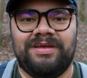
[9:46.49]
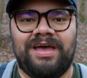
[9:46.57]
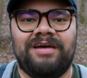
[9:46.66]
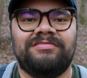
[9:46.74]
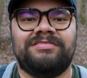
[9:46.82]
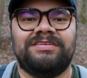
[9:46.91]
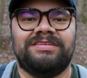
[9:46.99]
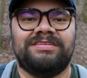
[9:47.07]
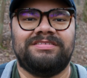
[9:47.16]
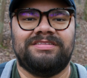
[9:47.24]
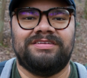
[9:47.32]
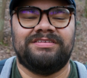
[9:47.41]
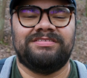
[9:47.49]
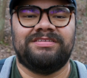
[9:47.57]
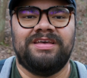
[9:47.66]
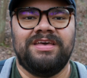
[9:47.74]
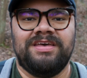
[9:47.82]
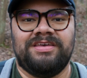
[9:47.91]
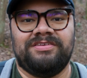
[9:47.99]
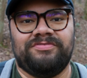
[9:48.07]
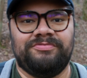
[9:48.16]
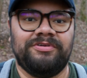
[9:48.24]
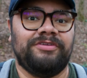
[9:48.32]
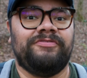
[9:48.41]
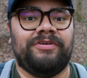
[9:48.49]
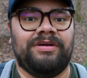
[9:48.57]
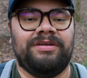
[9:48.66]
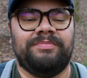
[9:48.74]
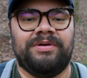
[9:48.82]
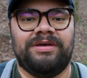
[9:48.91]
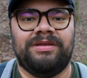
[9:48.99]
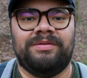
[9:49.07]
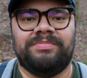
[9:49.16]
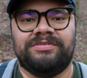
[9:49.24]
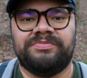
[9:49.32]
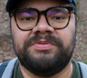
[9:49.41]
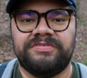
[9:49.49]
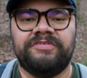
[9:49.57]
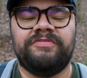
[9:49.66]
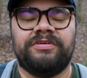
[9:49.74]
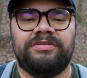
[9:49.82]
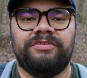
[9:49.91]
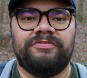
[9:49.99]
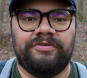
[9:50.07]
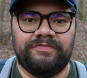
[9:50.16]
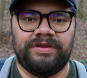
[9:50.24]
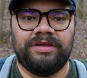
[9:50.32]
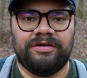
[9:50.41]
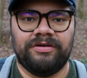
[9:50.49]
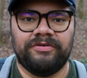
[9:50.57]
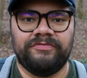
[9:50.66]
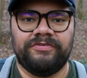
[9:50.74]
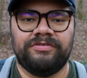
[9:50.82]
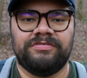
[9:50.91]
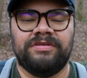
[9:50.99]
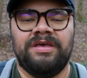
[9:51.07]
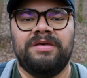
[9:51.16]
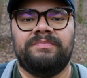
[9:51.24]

I would say this lens is really for anybody, but specifically for videographers,